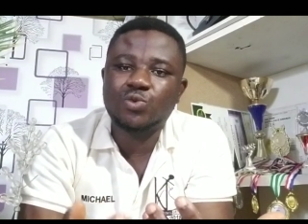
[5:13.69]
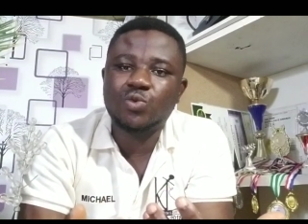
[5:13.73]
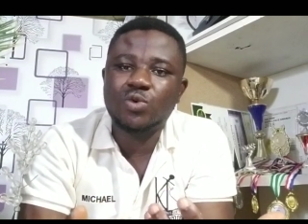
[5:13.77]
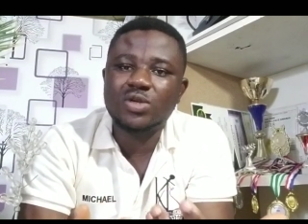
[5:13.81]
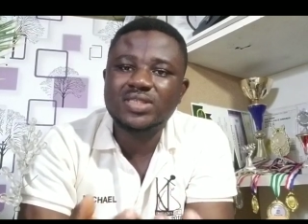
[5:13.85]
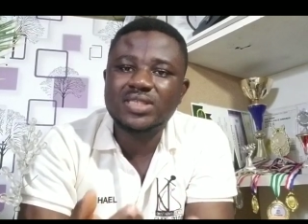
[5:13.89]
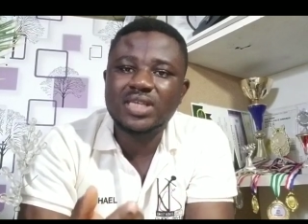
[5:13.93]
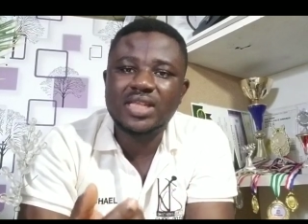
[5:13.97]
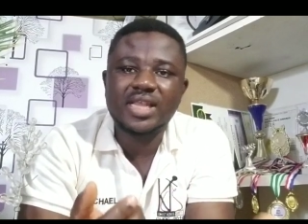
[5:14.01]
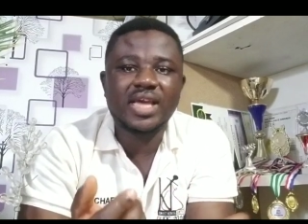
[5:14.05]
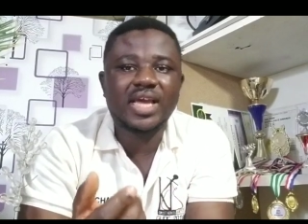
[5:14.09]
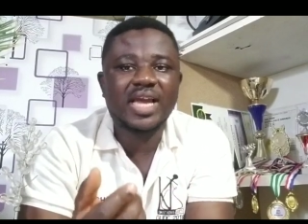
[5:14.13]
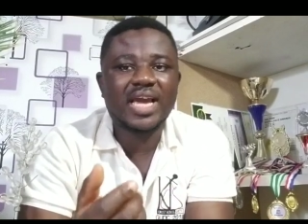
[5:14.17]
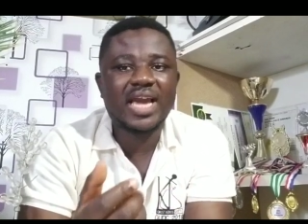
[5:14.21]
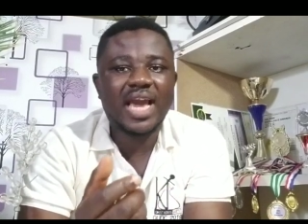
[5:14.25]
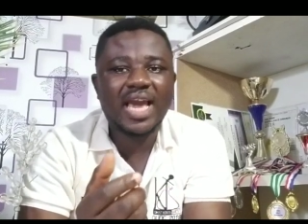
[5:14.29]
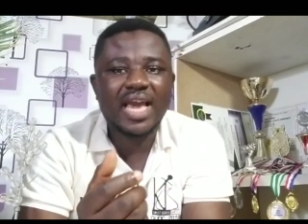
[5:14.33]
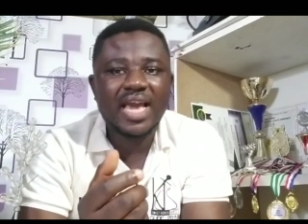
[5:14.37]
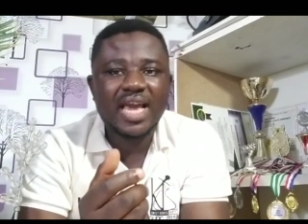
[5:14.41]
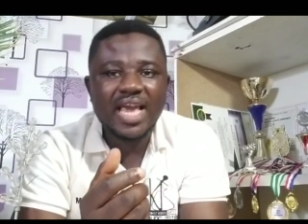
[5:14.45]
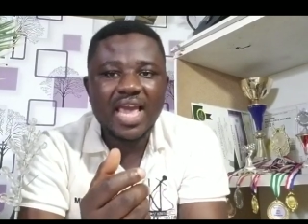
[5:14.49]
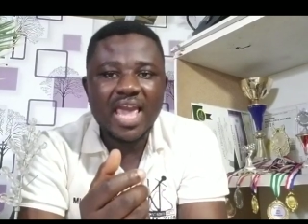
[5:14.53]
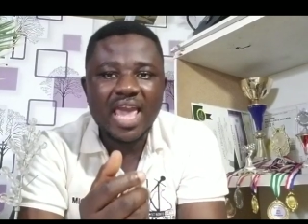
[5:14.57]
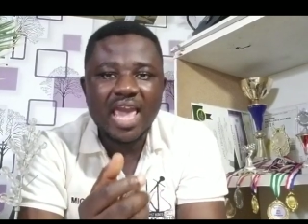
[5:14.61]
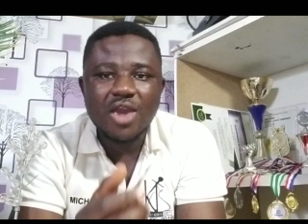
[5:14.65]
What are the
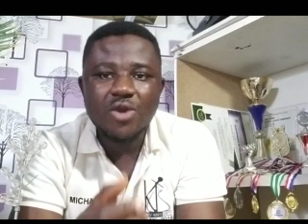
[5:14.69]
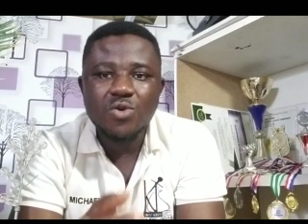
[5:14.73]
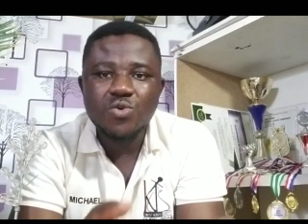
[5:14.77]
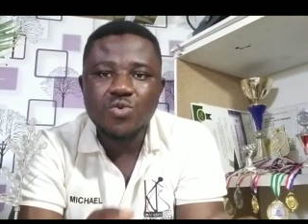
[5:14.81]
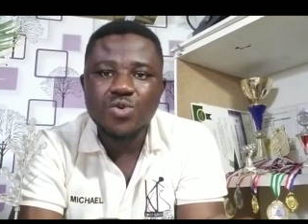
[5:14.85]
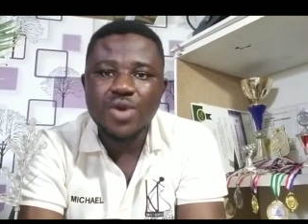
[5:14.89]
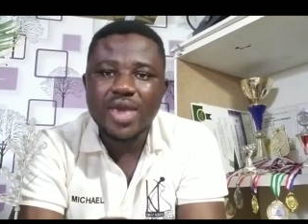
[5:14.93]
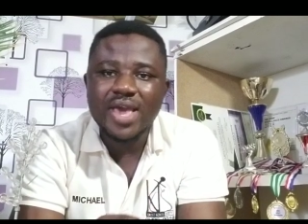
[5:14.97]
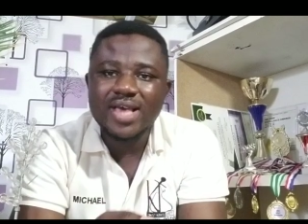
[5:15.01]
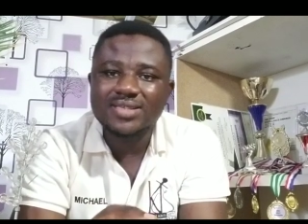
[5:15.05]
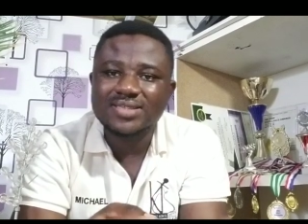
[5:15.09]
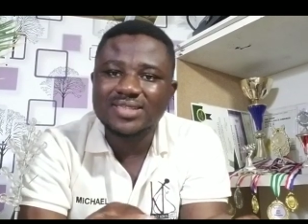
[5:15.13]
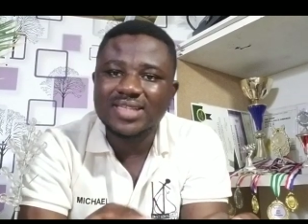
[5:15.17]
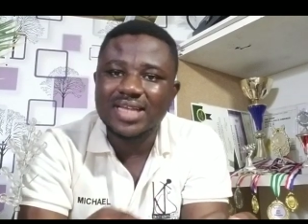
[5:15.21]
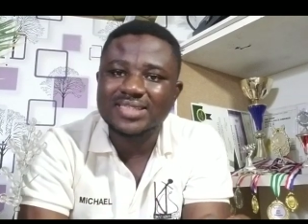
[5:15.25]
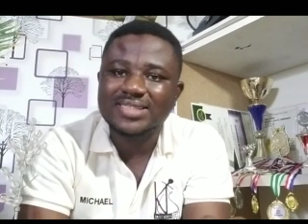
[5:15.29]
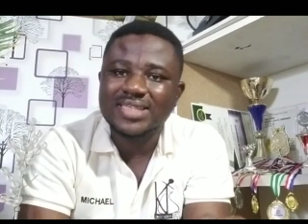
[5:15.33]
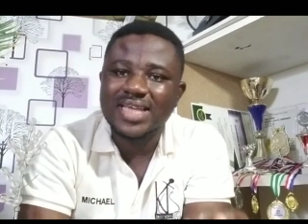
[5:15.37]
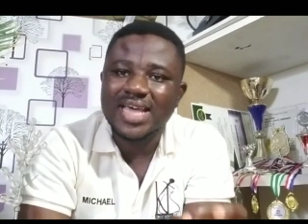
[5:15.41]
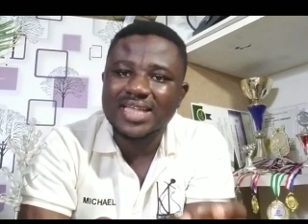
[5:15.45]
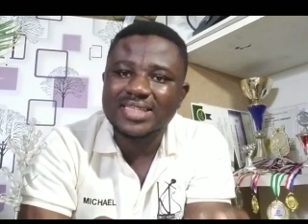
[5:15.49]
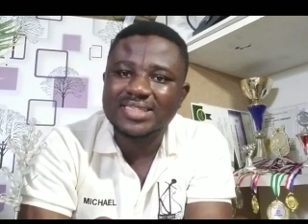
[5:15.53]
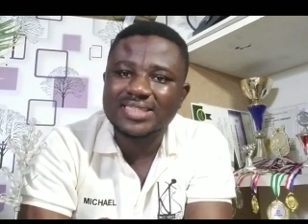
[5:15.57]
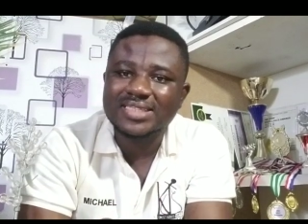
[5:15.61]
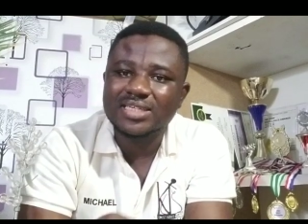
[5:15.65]
areas that
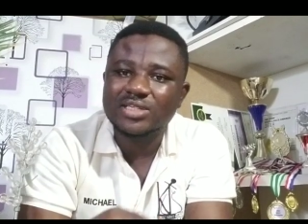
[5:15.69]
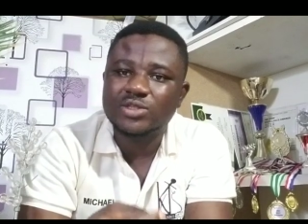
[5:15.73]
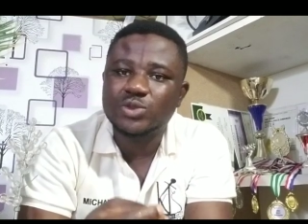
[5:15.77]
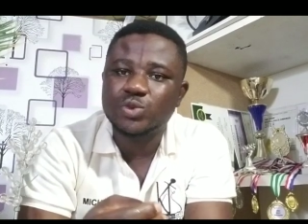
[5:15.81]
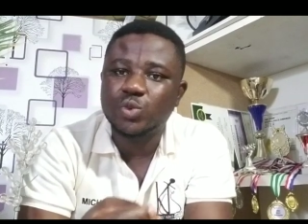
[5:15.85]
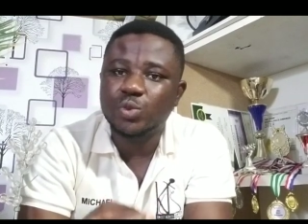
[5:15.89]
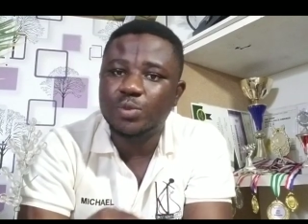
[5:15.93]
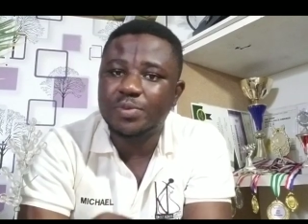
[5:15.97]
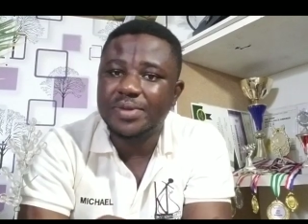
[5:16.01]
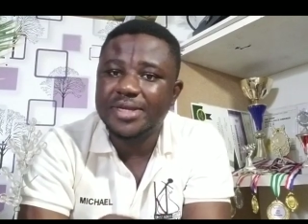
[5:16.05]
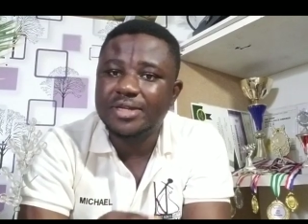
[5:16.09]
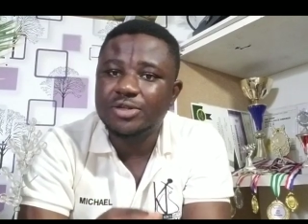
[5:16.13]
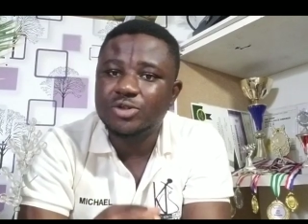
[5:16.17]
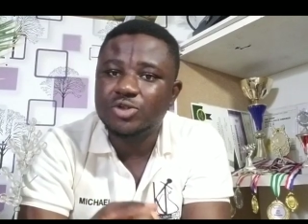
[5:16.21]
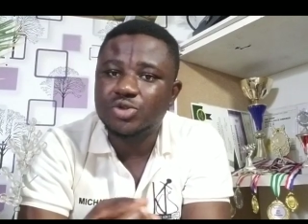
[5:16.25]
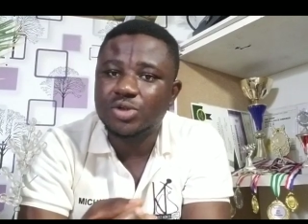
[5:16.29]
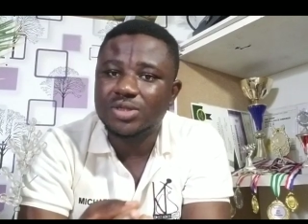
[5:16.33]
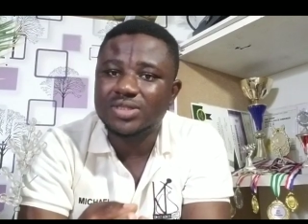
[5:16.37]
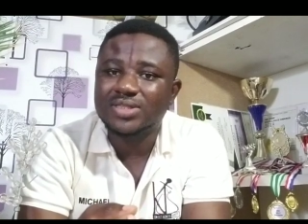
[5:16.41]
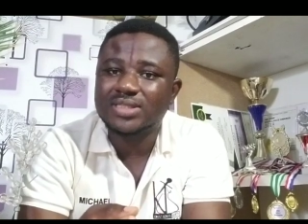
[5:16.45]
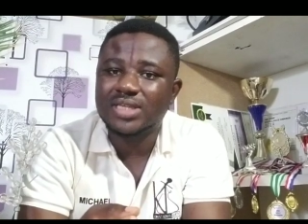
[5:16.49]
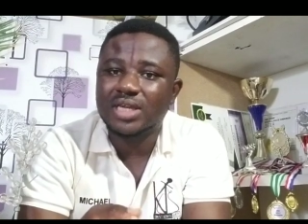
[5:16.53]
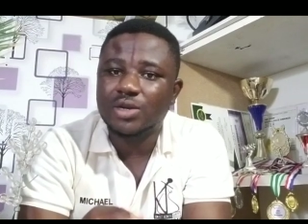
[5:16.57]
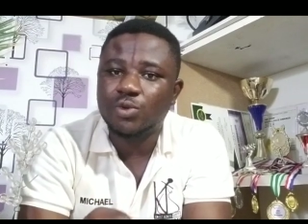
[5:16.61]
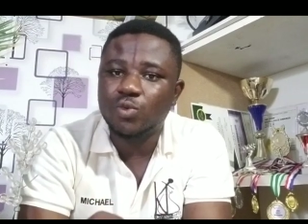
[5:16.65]
ethics will be
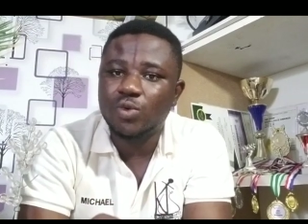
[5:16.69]
interested?